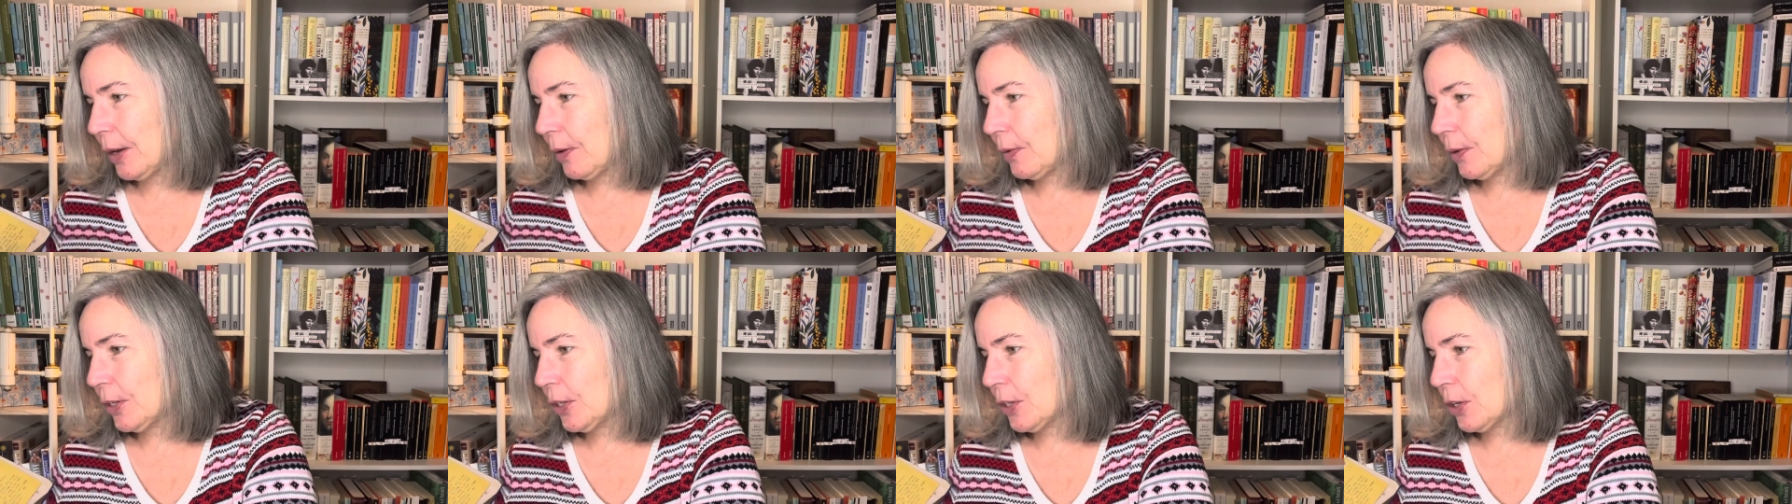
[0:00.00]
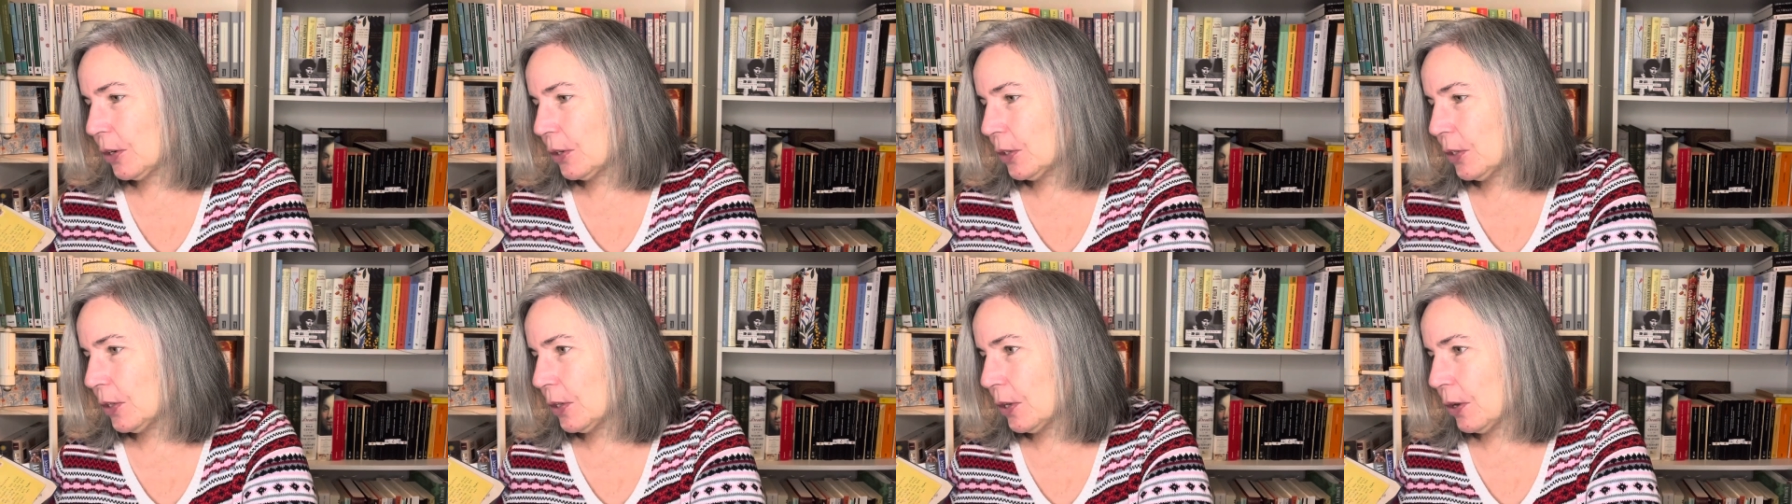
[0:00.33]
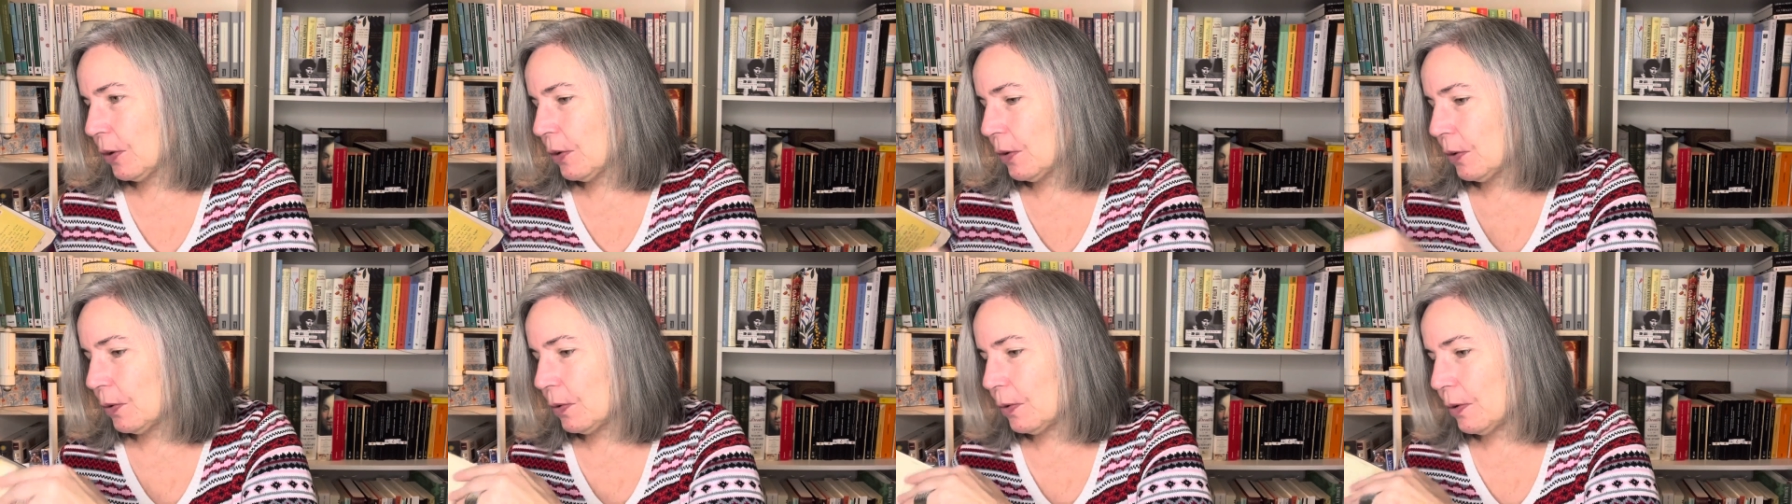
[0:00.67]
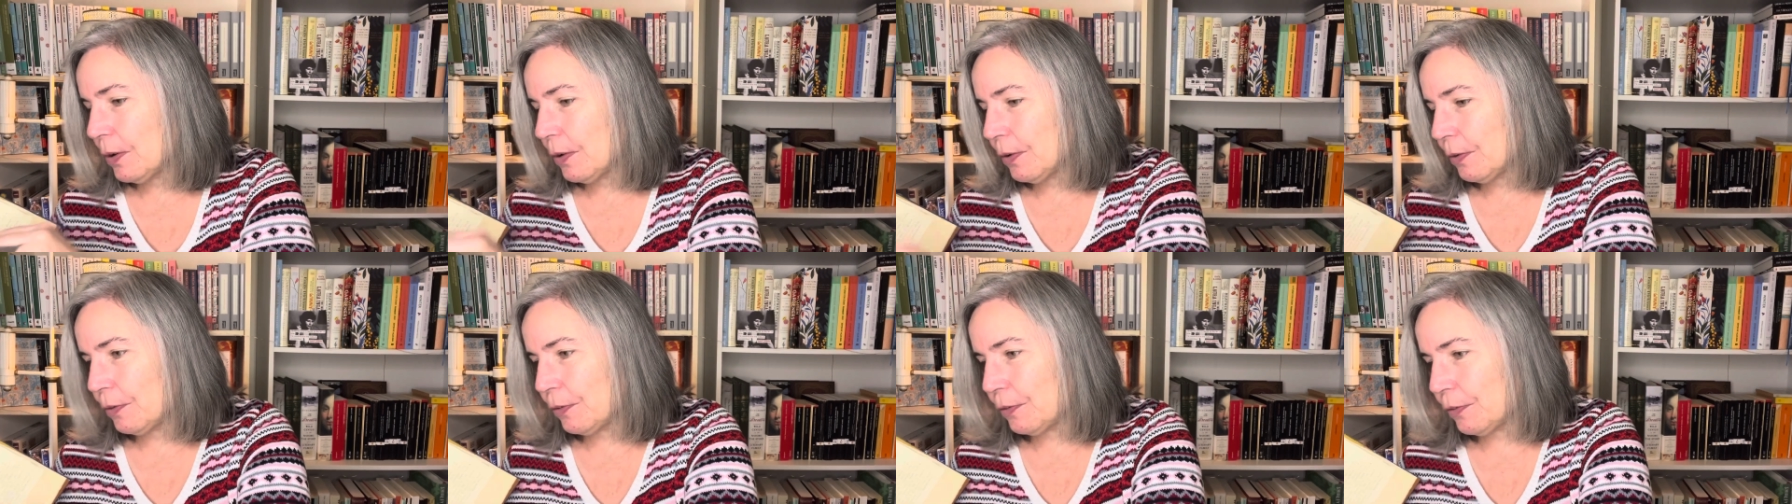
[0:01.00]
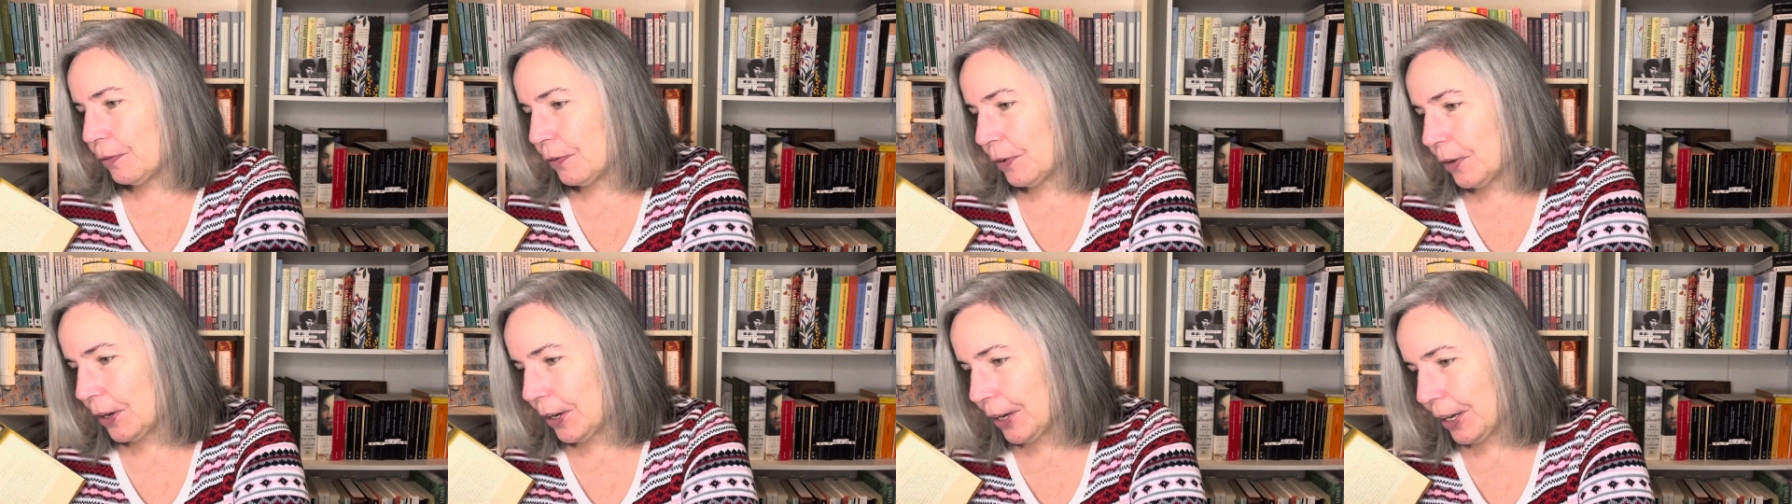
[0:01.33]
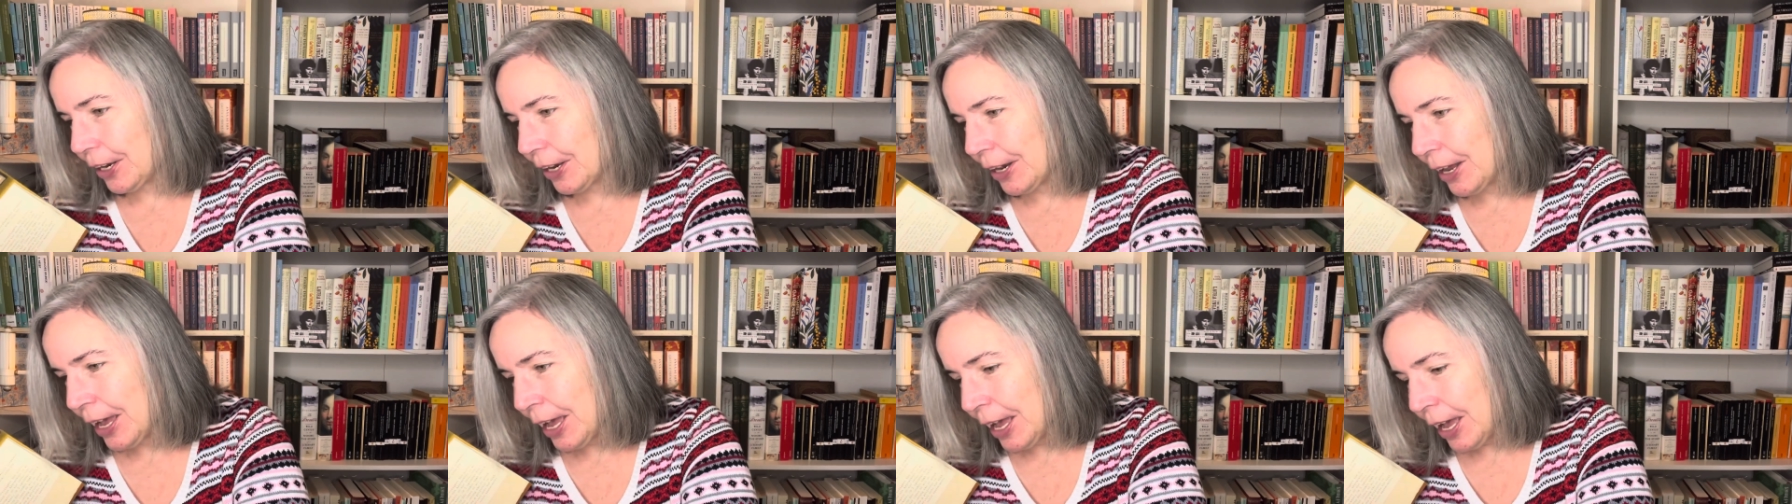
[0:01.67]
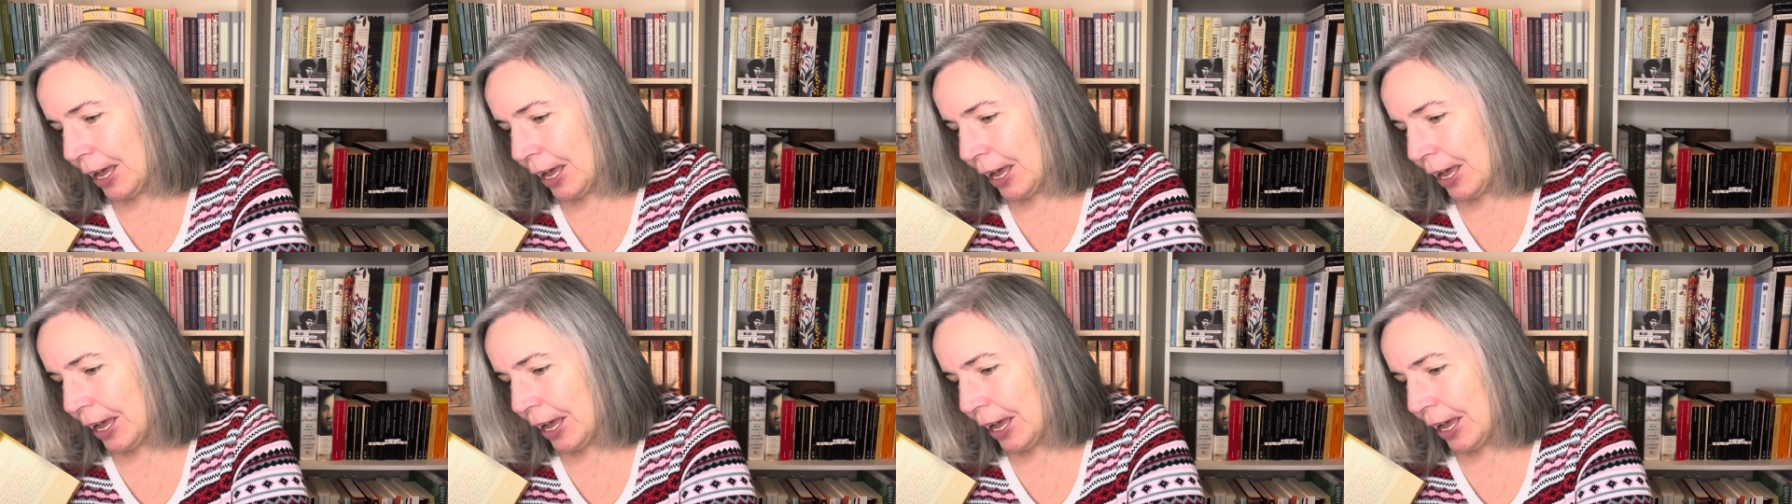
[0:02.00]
which are so fun.